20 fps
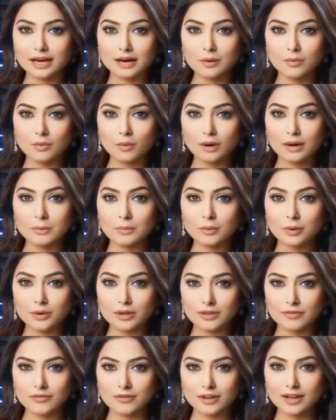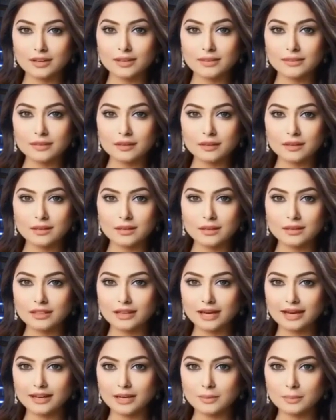at one point. Fun?
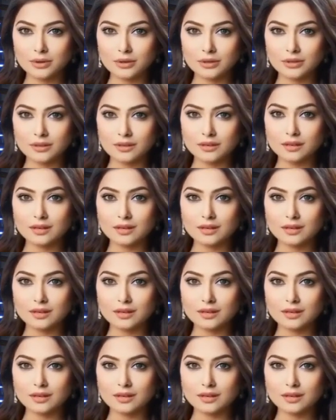Likeable?